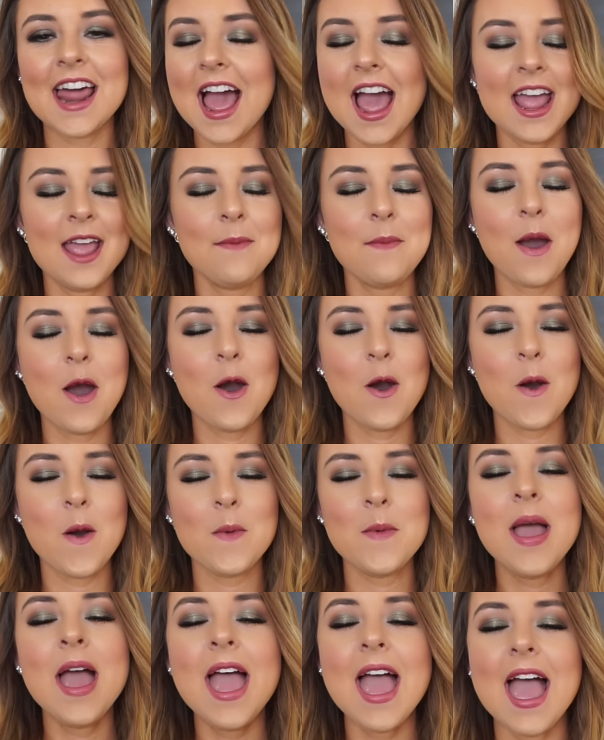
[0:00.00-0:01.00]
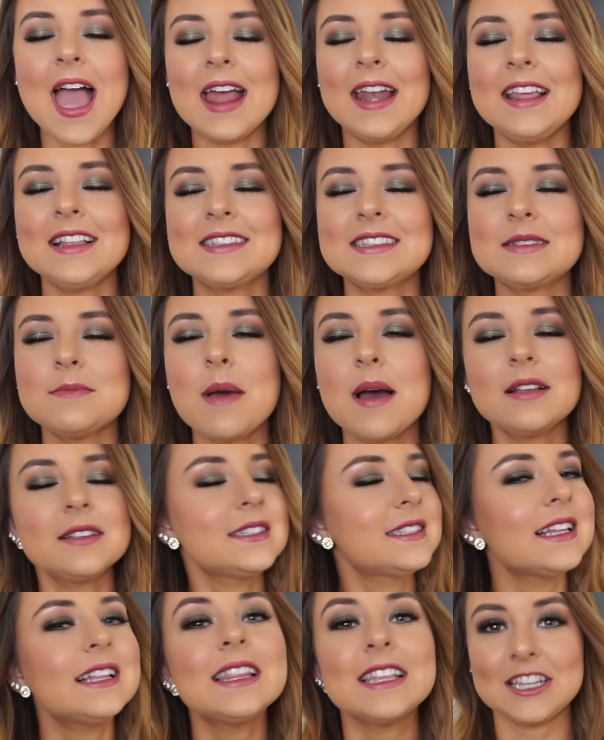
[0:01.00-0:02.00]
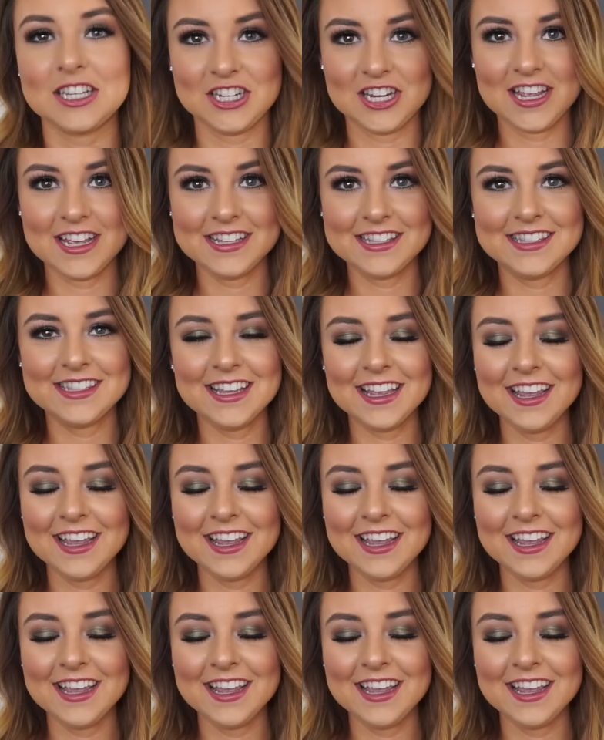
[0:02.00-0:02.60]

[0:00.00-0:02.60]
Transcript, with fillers: I am home and it smells delicious.